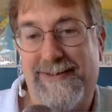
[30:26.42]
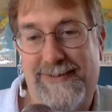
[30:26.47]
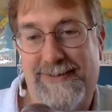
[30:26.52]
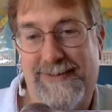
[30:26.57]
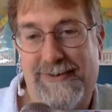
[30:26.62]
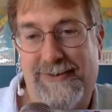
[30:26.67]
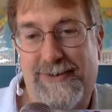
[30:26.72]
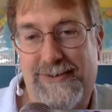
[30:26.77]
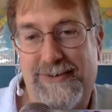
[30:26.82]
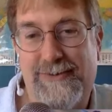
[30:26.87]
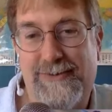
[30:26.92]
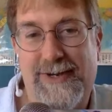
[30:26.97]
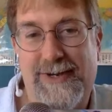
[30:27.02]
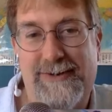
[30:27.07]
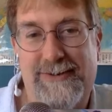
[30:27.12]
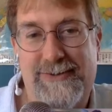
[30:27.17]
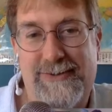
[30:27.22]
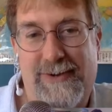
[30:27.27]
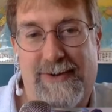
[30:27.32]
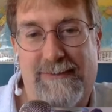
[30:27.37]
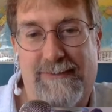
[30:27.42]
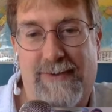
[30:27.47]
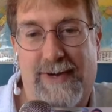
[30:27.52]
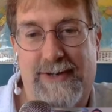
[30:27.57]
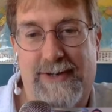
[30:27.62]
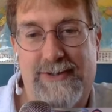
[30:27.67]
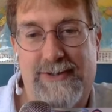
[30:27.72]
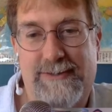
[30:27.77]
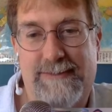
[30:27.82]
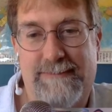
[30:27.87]
You're too young to have
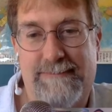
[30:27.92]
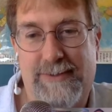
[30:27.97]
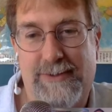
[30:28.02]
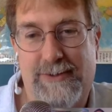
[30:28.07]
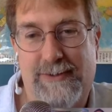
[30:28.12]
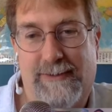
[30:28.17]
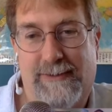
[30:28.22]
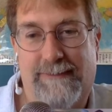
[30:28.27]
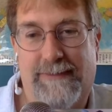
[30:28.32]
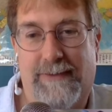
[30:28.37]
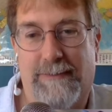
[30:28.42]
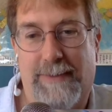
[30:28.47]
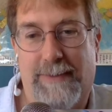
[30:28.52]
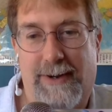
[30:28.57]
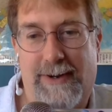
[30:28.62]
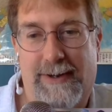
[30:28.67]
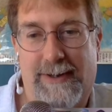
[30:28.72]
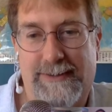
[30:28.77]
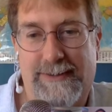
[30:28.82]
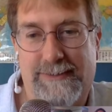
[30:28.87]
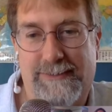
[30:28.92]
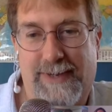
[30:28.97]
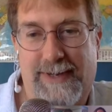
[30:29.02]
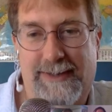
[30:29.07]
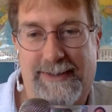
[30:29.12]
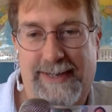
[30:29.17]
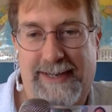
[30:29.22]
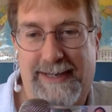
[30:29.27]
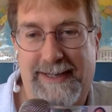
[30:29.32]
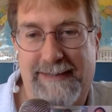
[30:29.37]
watched Mutual of Omaha's
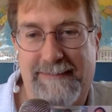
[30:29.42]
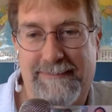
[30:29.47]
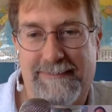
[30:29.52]
Wild Kingdom